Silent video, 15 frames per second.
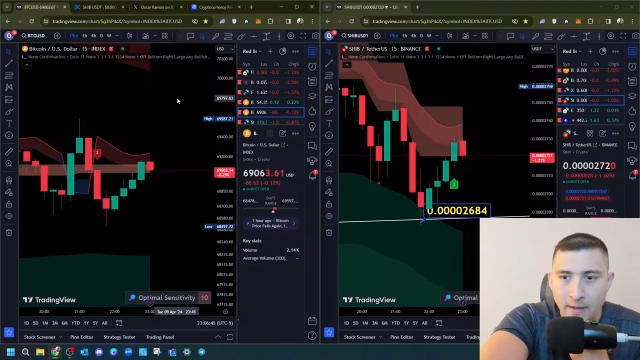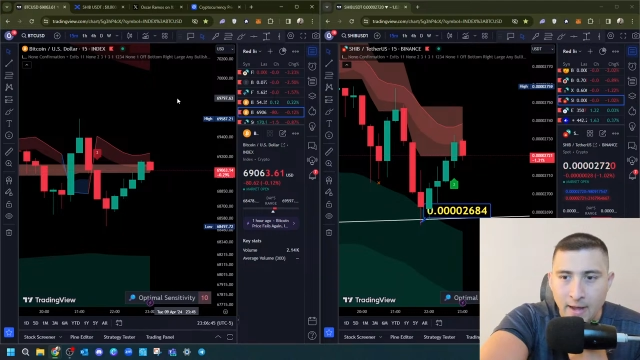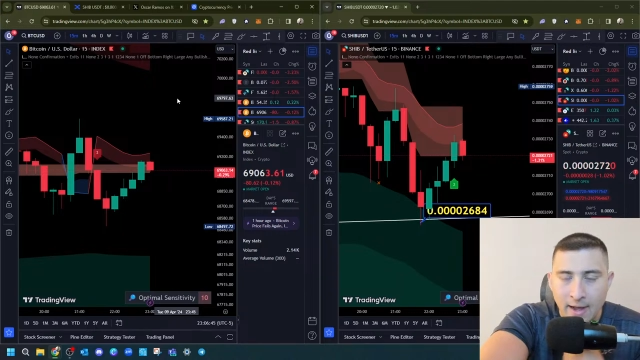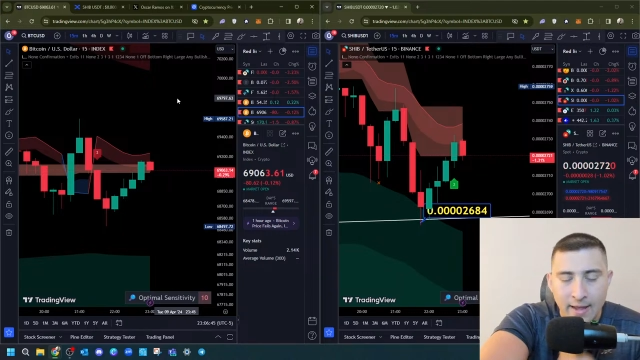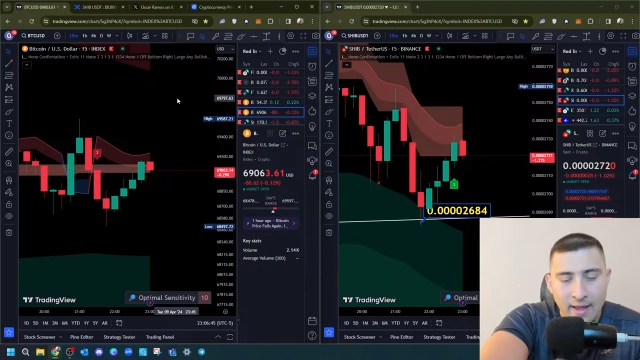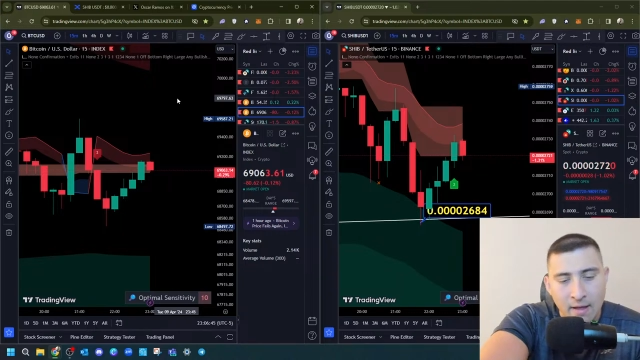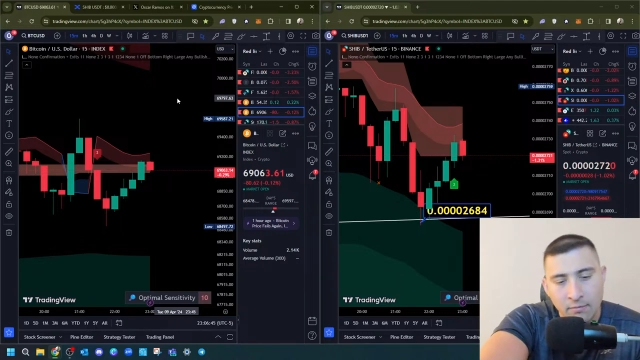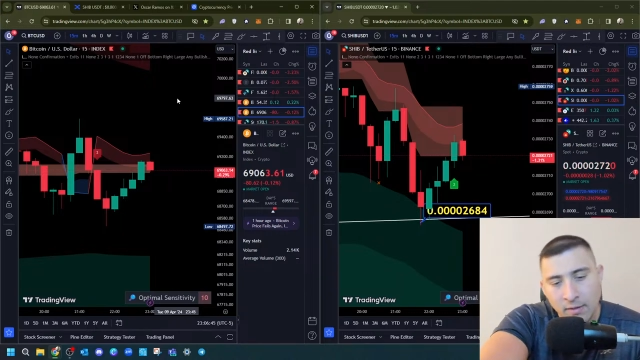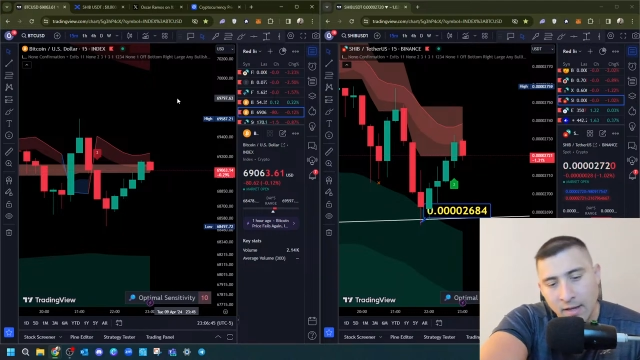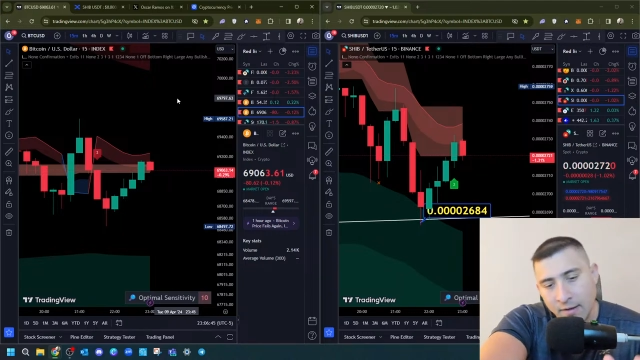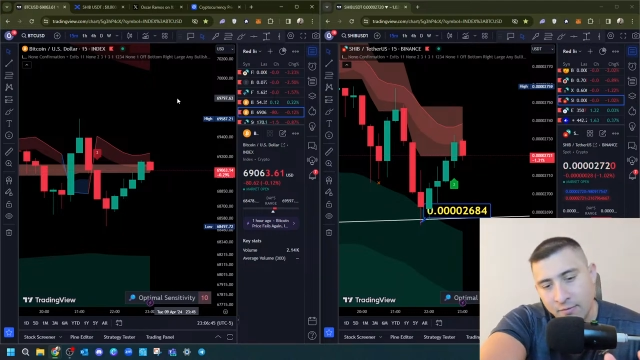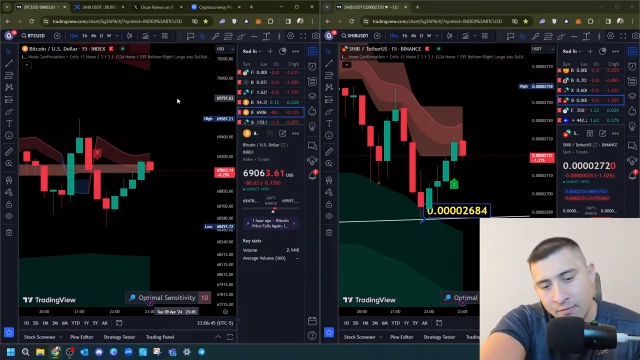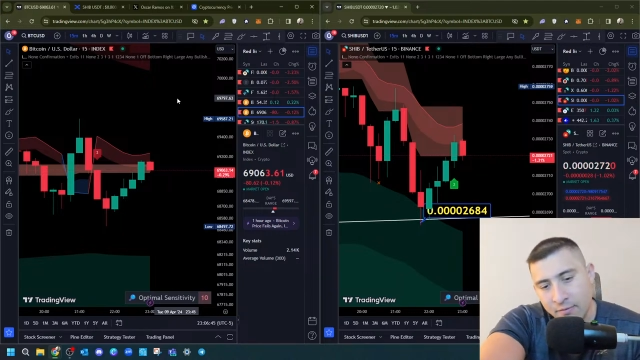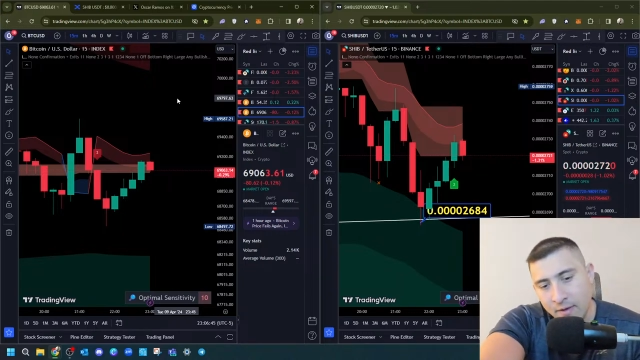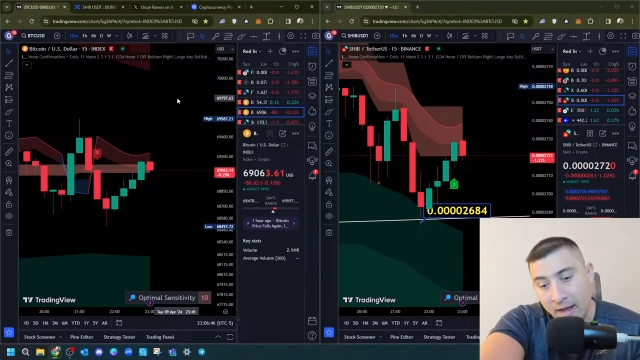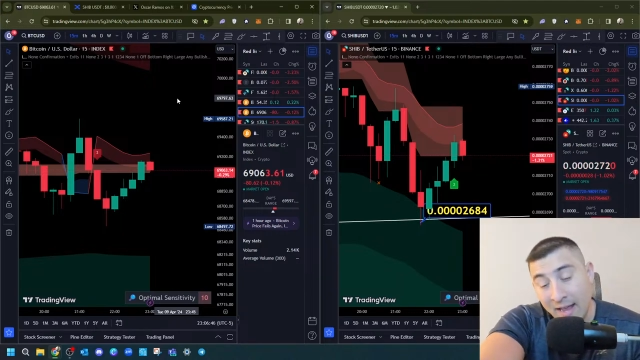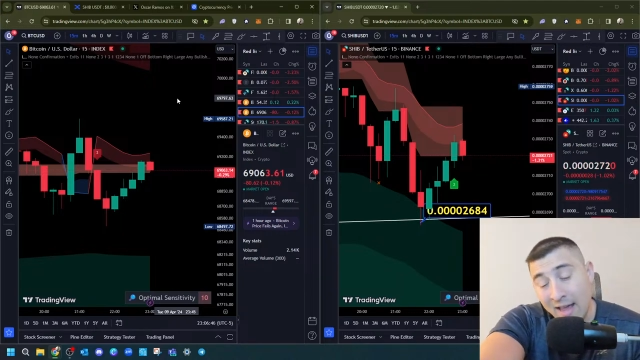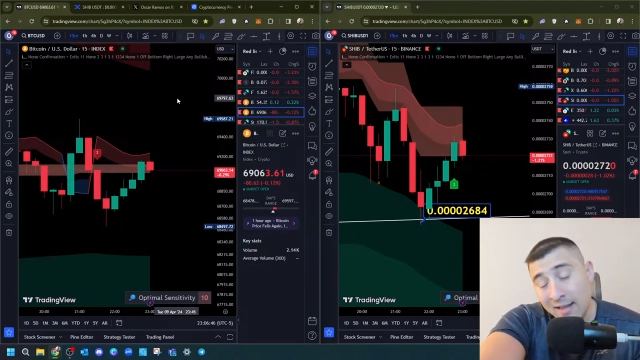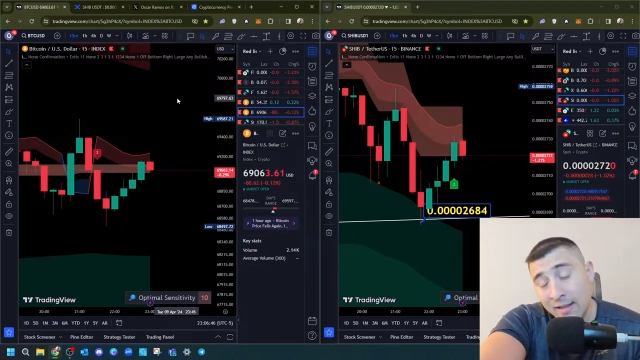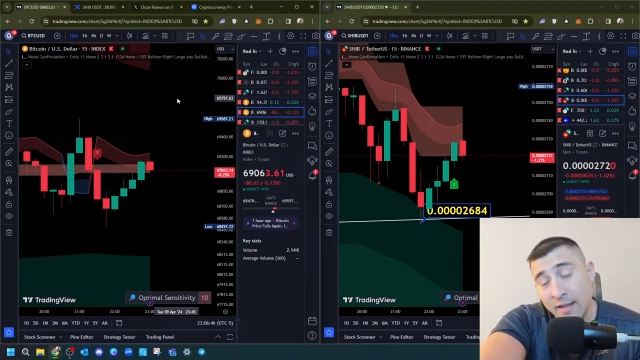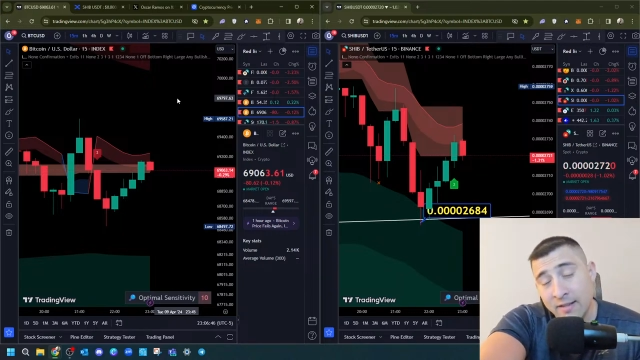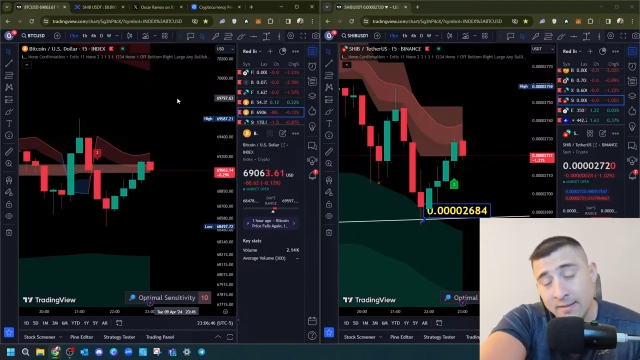I have like I
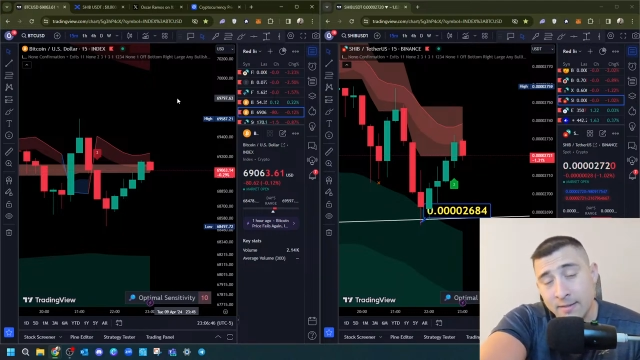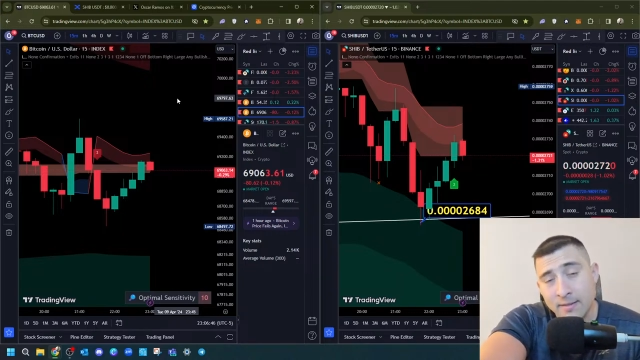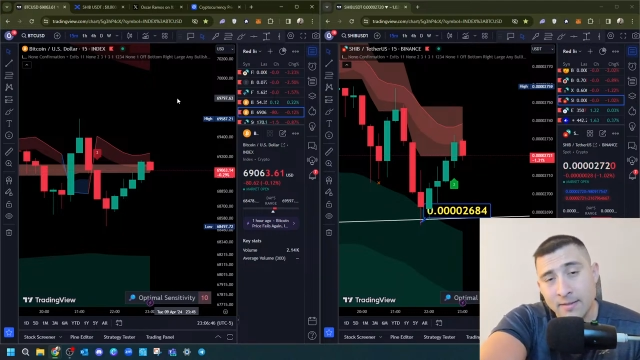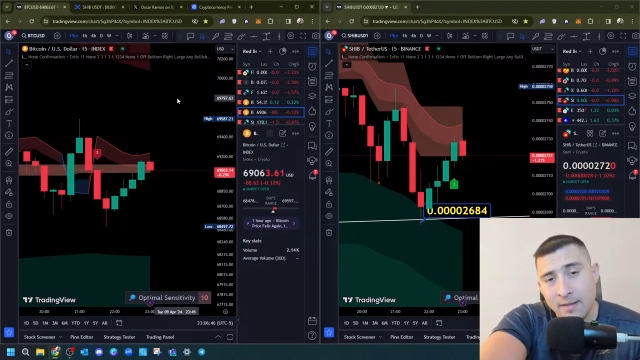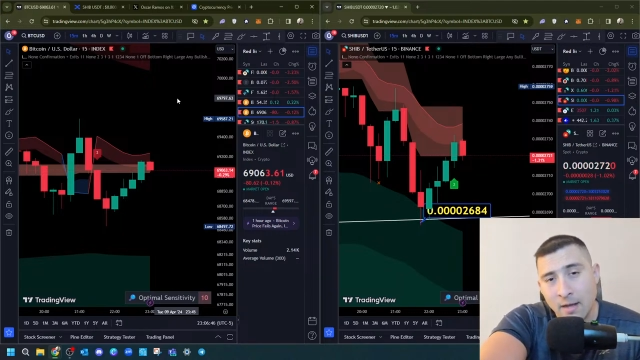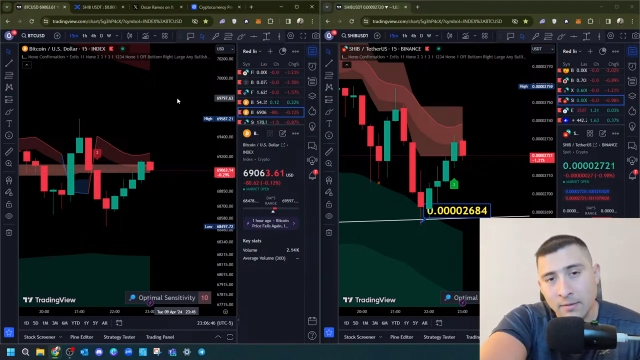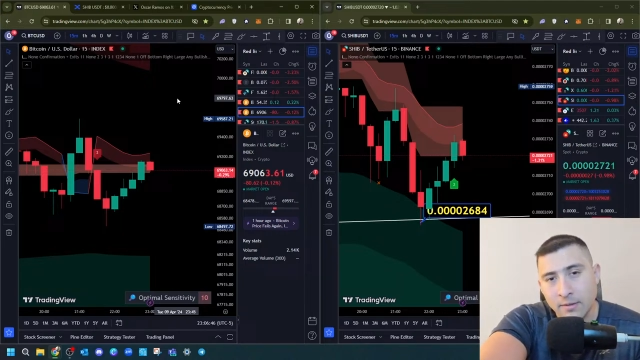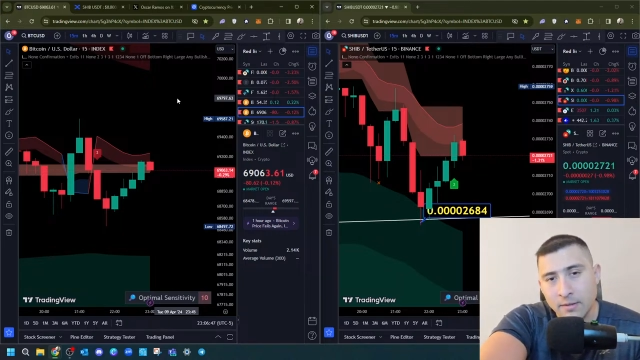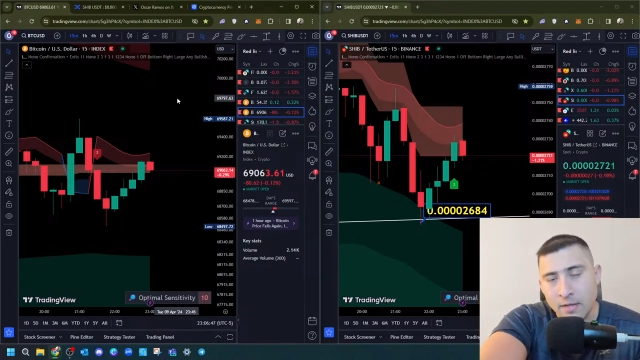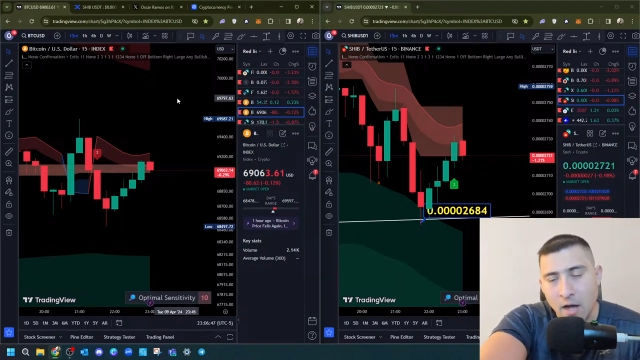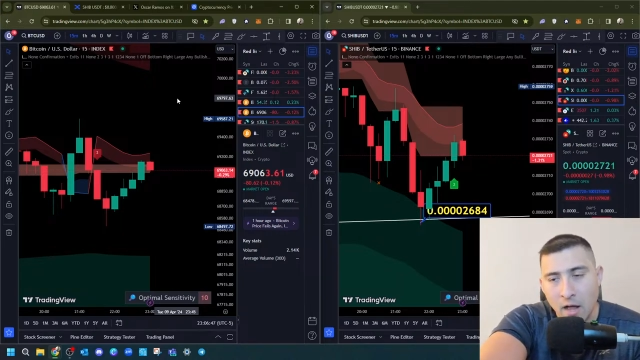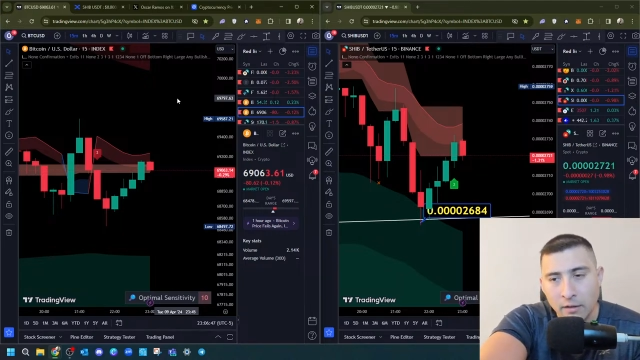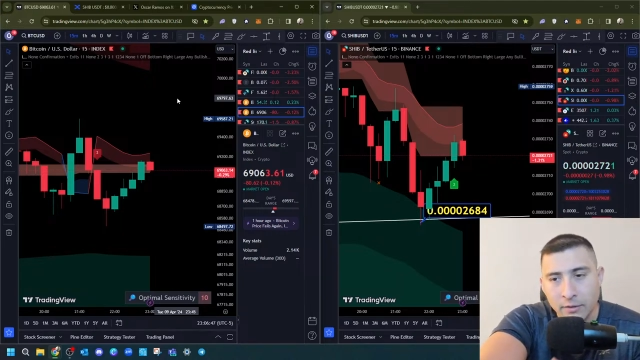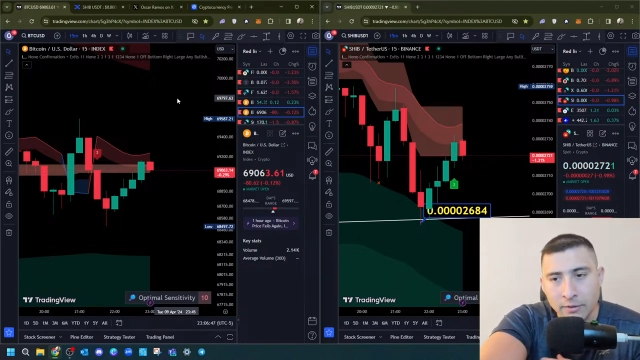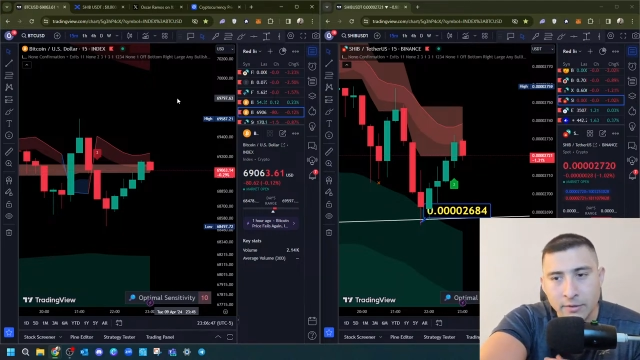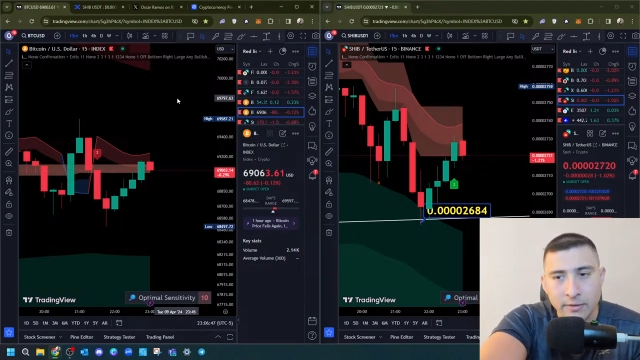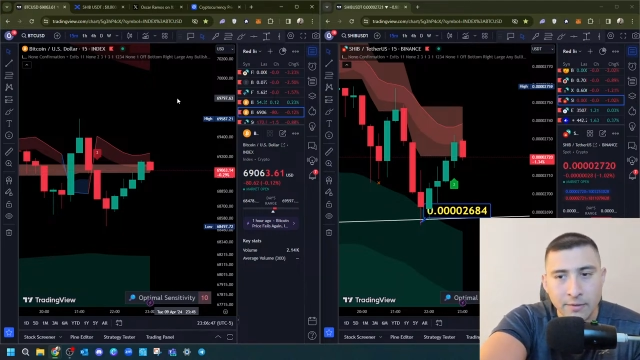had like $6,000